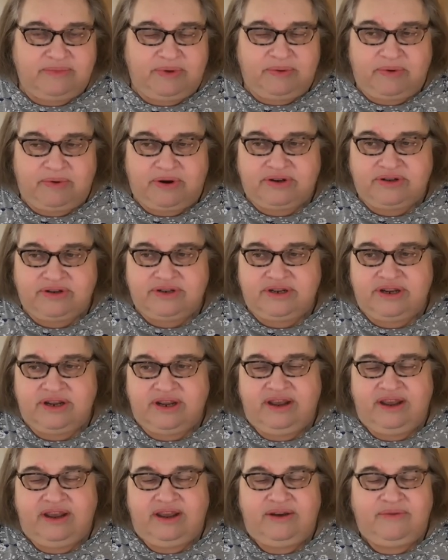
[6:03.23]
We worked
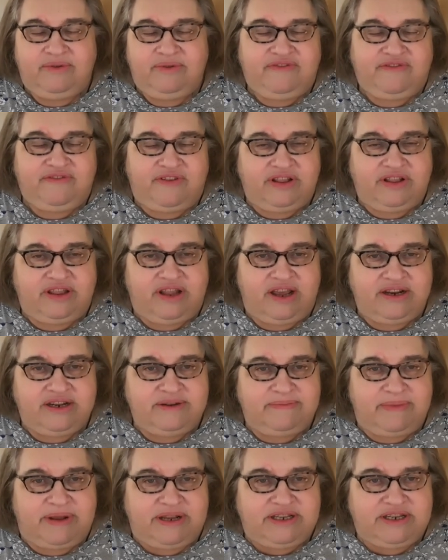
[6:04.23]
with frontline
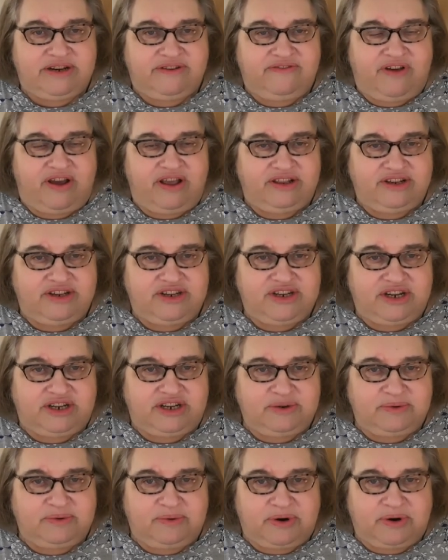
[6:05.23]
domestic violence
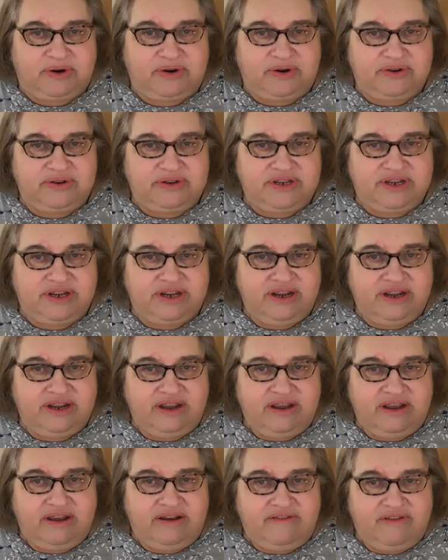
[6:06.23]
shelter workers
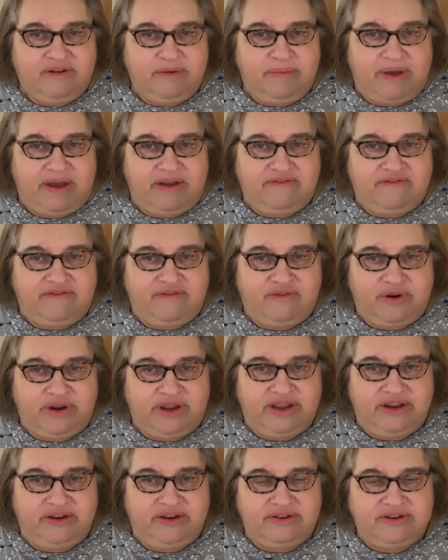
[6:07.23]
for about four
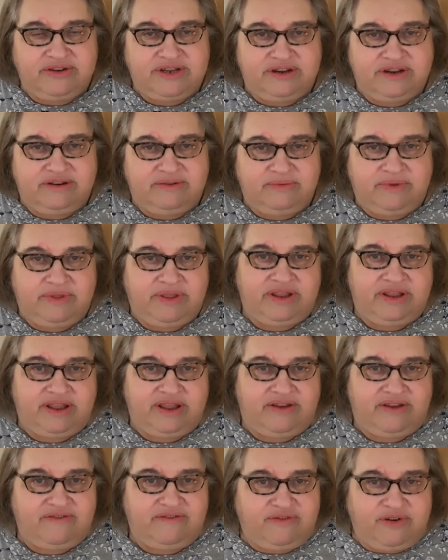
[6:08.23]
years, and within
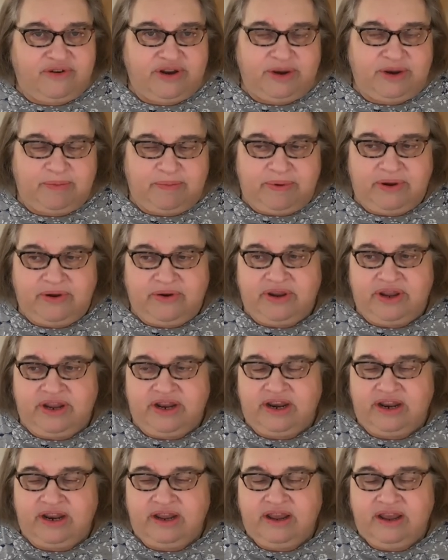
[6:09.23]
that four-year
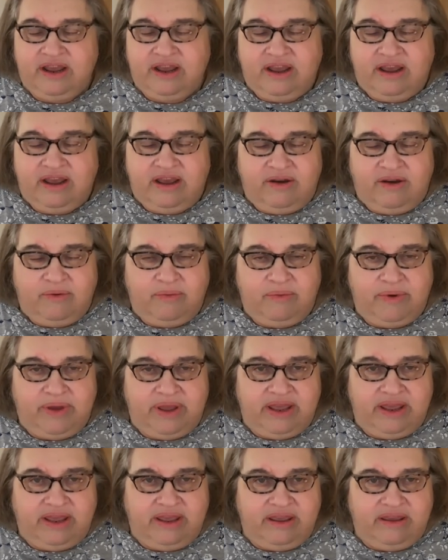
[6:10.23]
period,
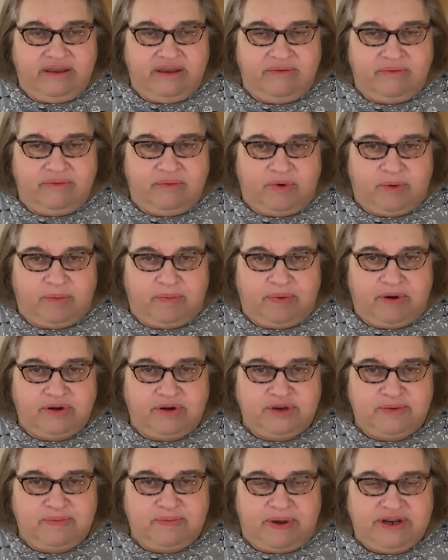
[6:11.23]
we were
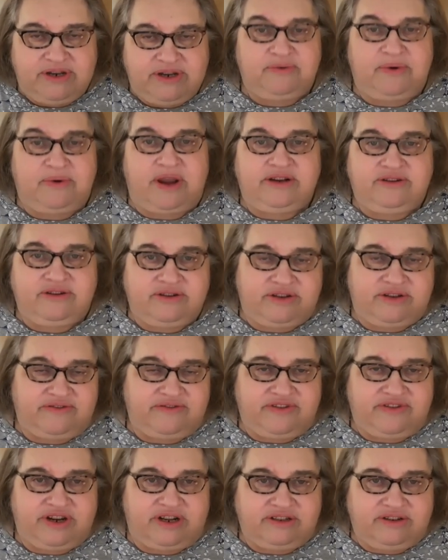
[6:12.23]
approached by directors
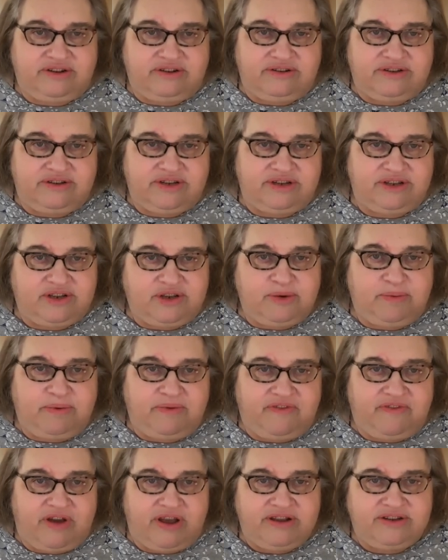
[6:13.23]
of shelters and
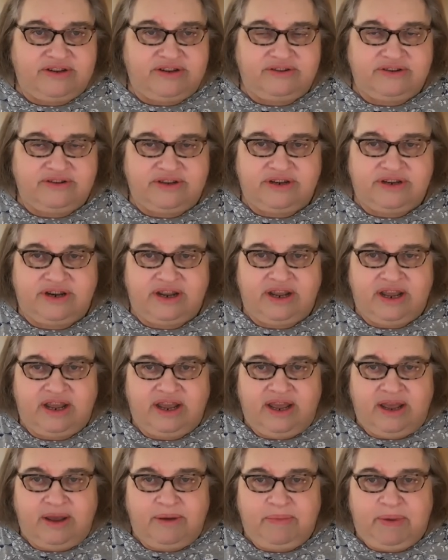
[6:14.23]
supervisors and
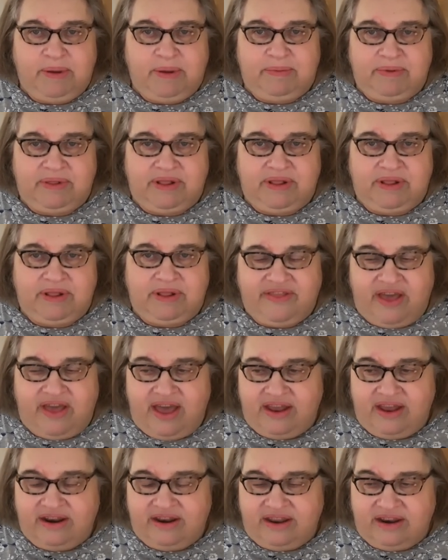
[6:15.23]
people like that.